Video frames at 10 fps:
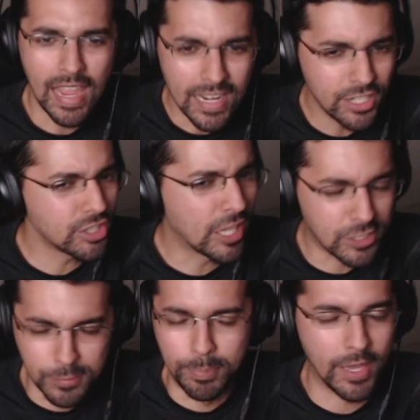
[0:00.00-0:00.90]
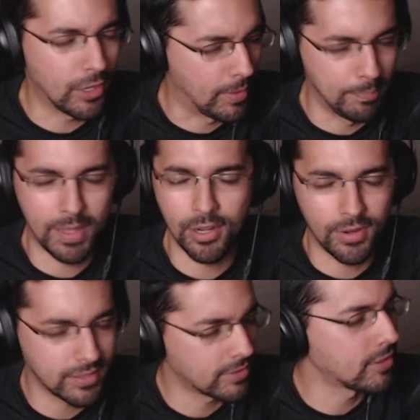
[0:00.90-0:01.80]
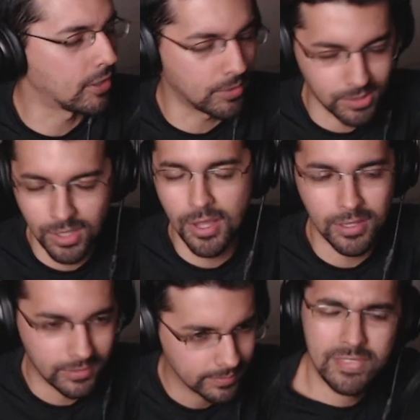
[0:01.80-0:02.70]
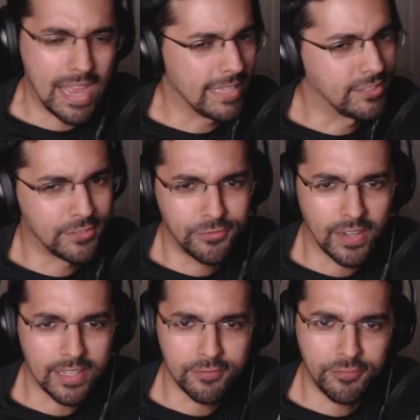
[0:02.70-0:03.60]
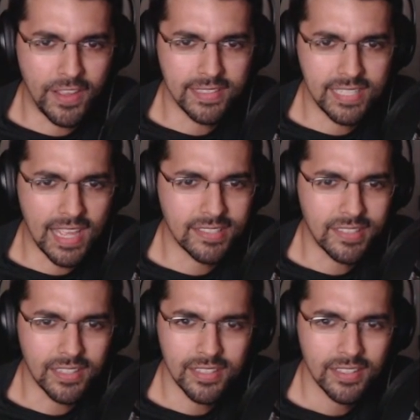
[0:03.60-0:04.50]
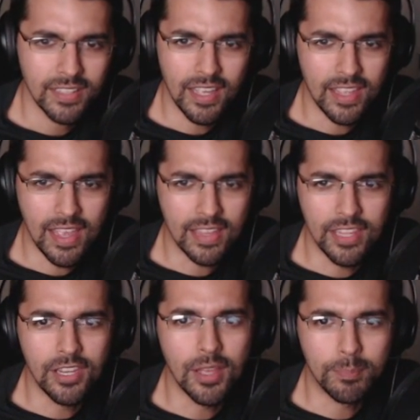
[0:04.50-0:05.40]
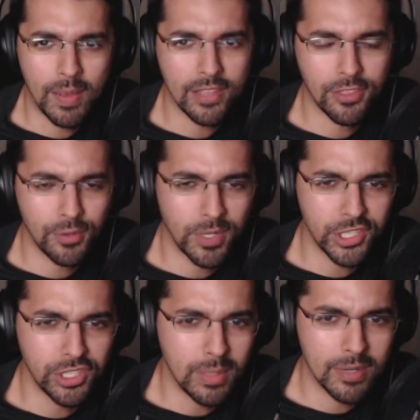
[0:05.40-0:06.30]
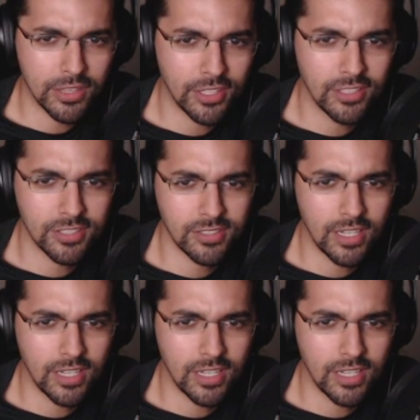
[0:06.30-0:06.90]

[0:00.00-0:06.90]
And it just gets better and better as the song goes along. Yeah, it's fucking fantastic. Yeah, and then Path of the Raging Demon, I think this is